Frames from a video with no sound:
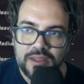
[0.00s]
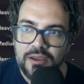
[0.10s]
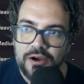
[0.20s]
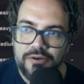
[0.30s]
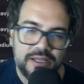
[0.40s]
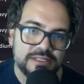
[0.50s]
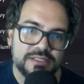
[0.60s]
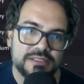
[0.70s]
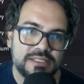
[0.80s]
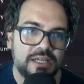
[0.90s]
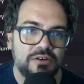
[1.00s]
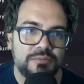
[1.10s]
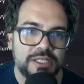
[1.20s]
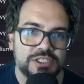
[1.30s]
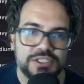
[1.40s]
All right, take on
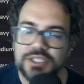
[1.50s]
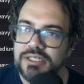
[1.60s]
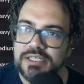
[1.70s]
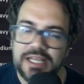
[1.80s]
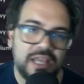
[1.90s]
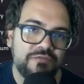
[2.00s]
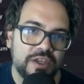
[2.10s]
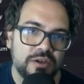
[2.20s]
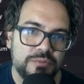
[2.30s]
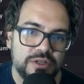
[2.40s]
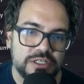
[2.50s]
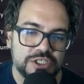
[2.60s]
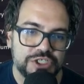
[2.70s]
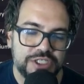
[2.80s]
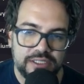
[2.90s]
Manchester United, FA Community
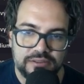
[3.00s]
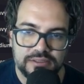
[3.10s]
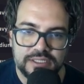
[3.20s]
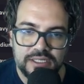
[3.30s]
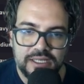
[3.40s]
Shield.